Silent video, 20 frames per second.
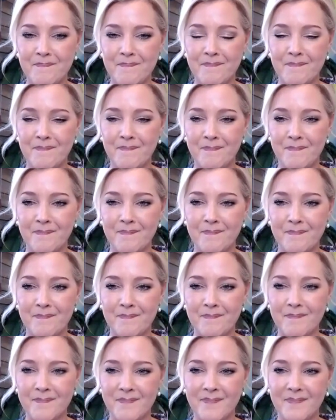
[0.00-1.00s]

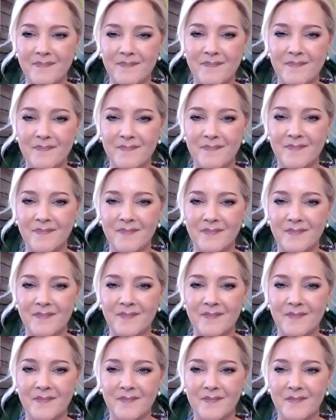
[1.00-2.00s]

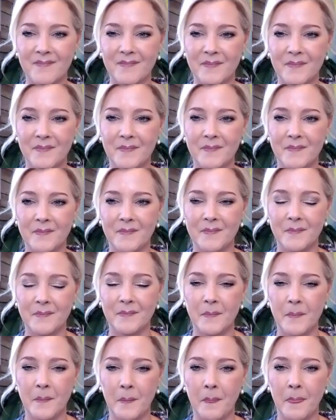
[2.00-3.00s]

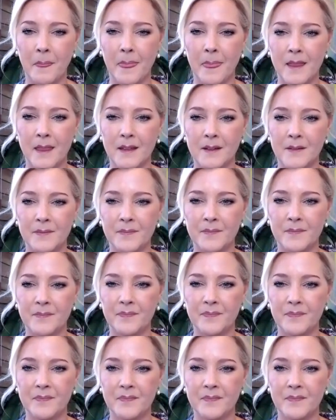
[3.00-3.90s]
(silent)